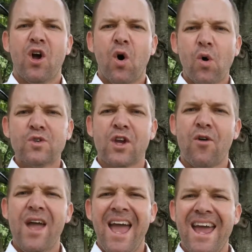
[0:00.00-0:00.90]
Also,
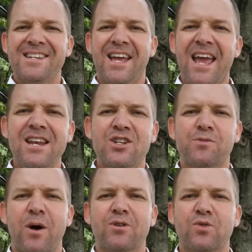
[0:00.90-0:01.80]
head-to-head
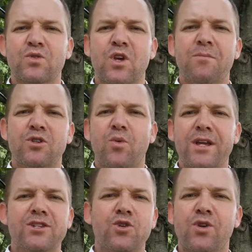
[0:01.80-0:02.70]
disposals between
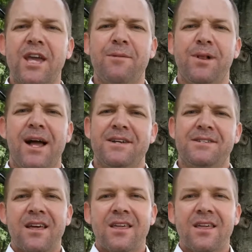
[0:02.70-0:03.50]
two key players.